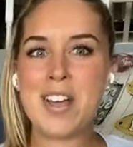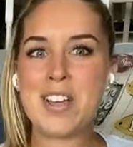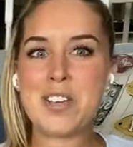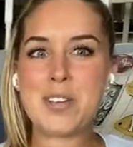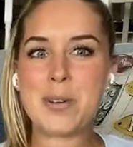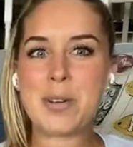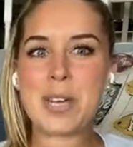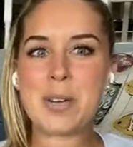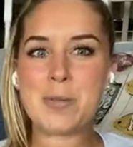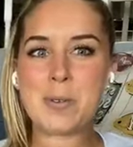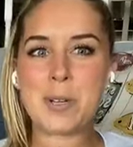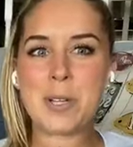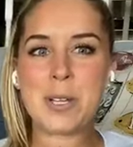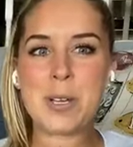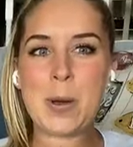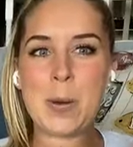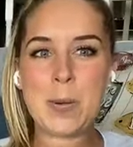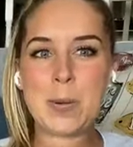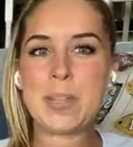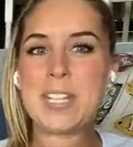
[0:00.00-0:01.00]
you can
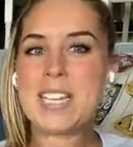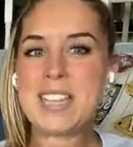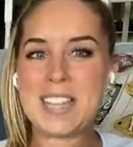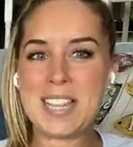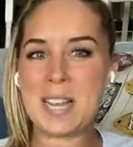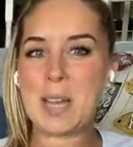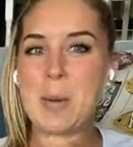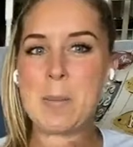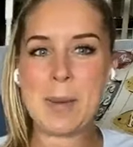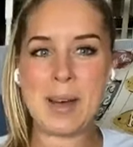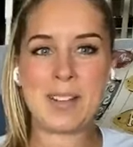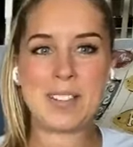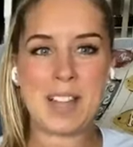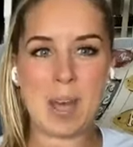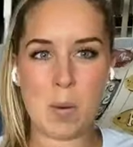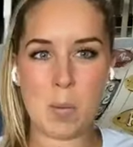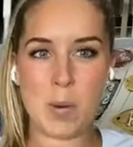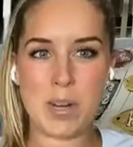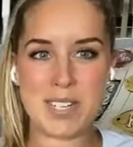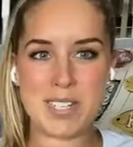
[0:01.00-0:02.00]
really only think about
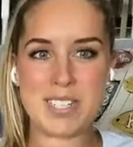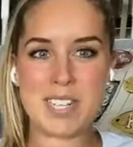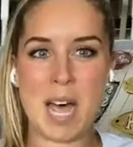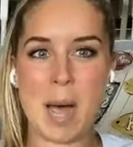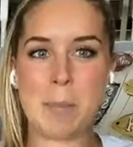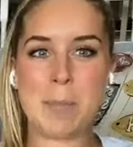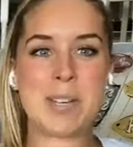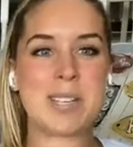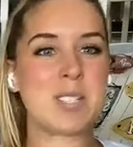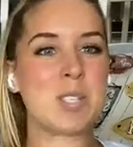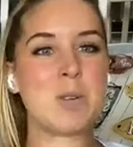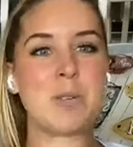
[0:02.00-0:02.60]
that one topic.